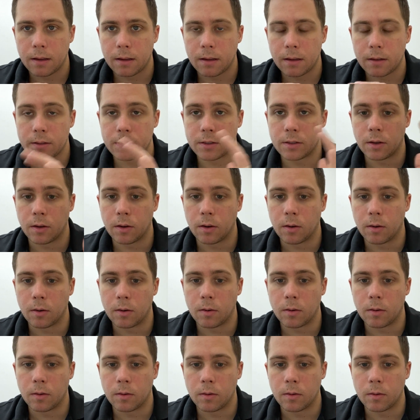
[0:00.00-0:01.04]

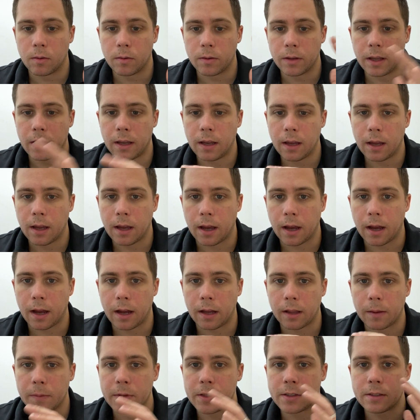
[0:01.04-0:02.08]
So yeah,
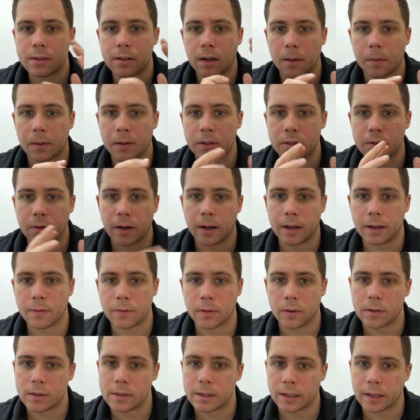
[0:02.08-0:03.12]
let me just talk about the training
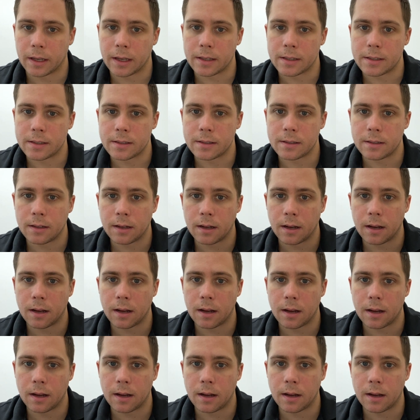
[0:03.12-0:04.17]
first, I guess.
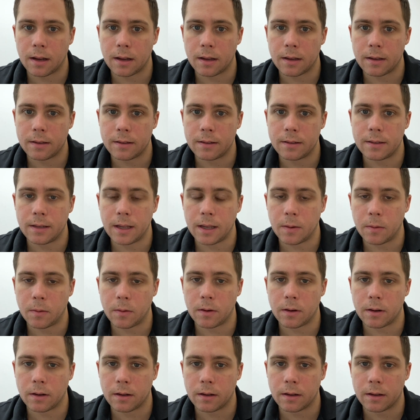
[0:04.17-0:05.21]
Day
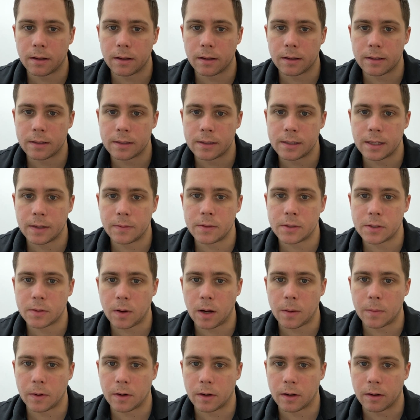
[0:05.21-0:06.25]
one, safety
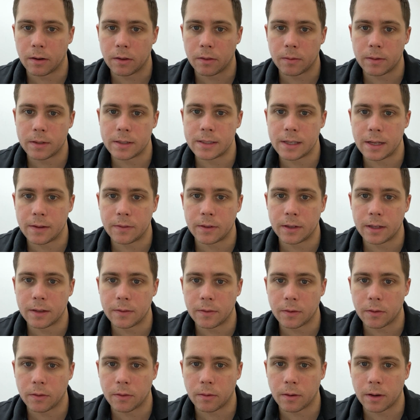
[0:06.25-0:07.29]
squat bar, 370
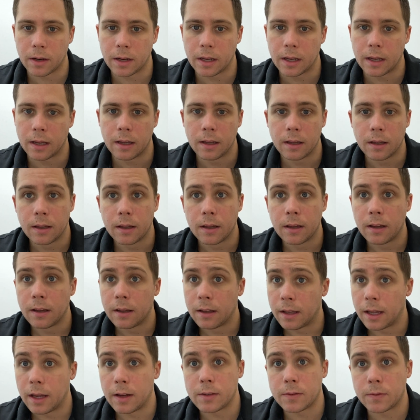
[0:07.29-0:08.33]
for 3.
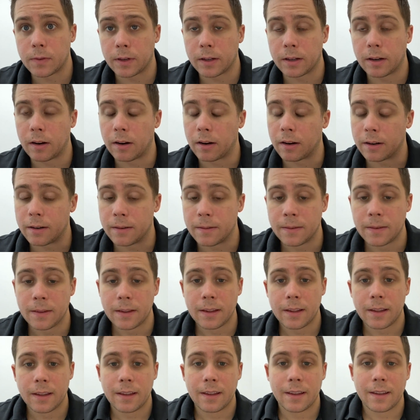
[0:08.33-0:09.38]
That was freaking hard.
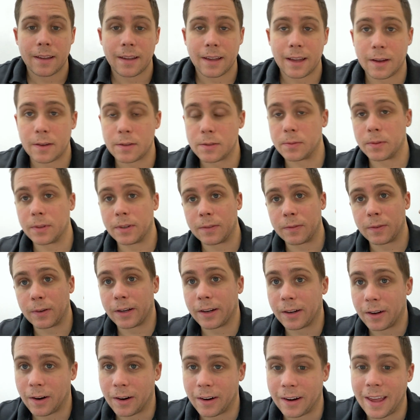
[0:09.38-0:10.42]
That was really
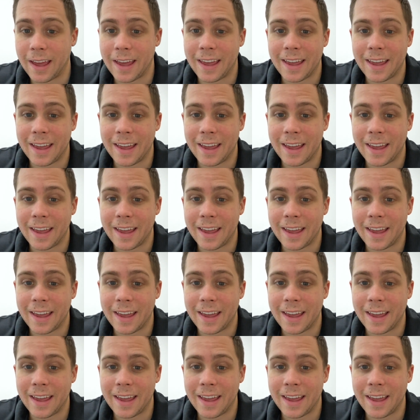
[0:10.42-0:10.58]
freaking hard.